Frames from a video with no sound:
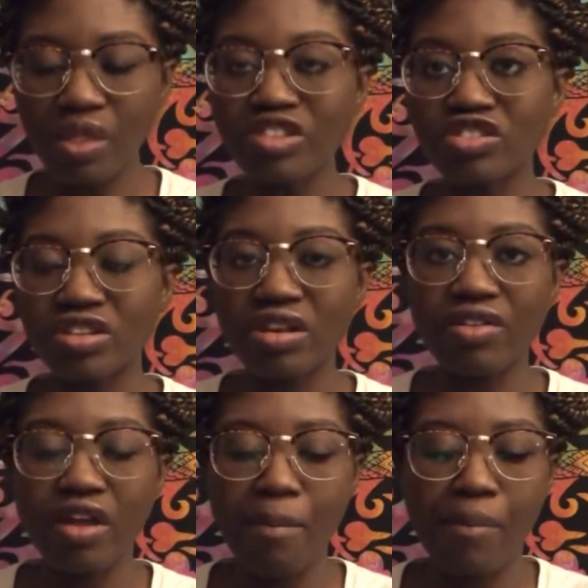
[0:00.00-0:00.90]
This is
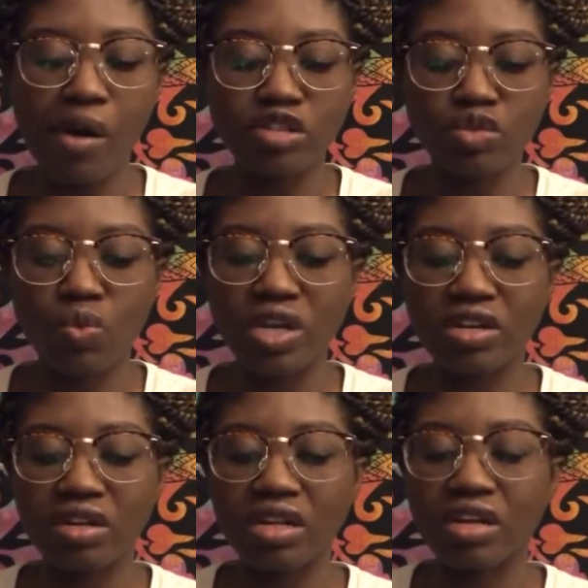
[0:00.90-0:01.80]
another impulse,
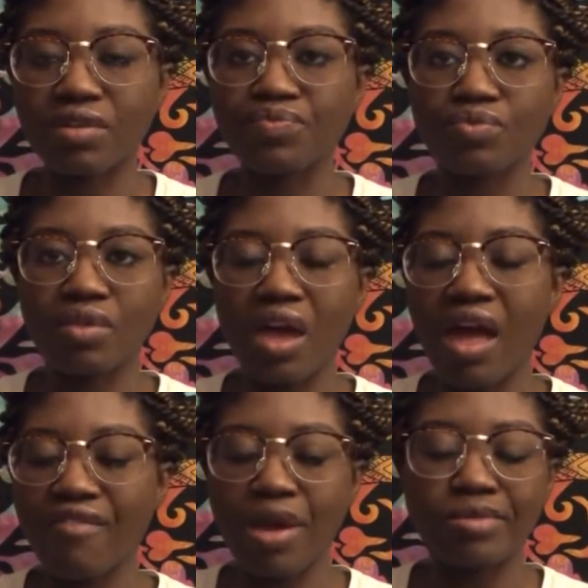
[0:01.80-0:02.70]
one click,
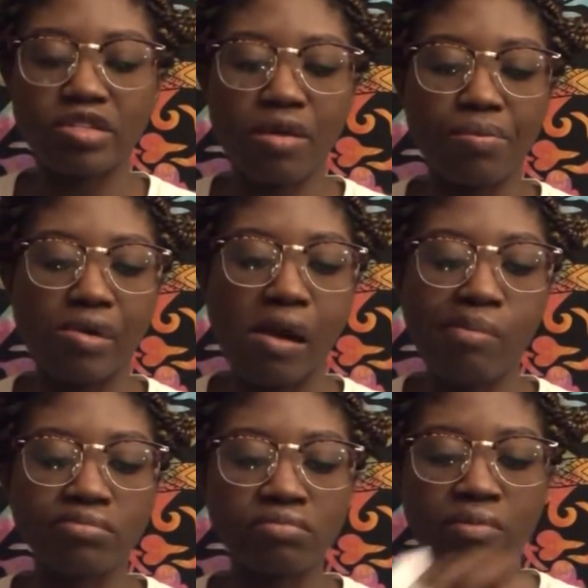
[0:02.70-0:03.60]
I have Amazon
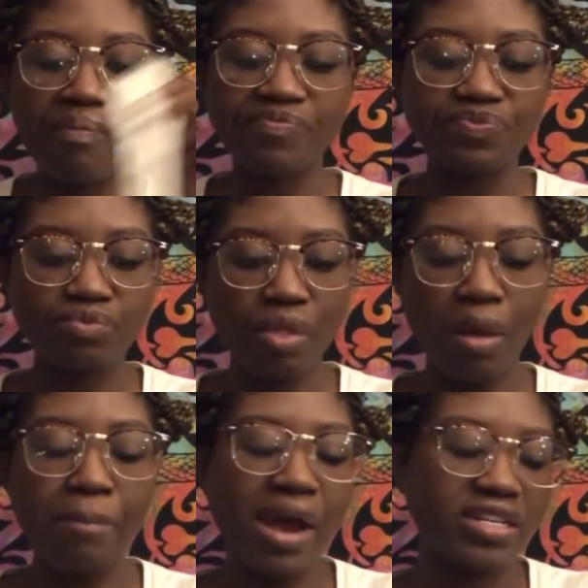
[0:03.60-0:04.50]
Prime
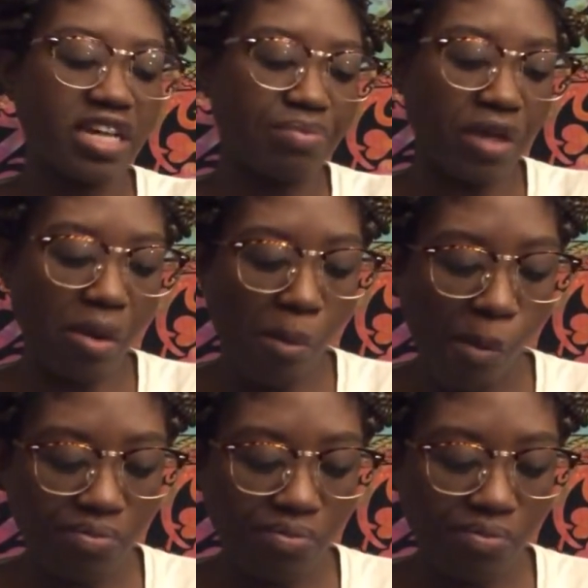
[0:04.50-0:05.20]
buy type thing.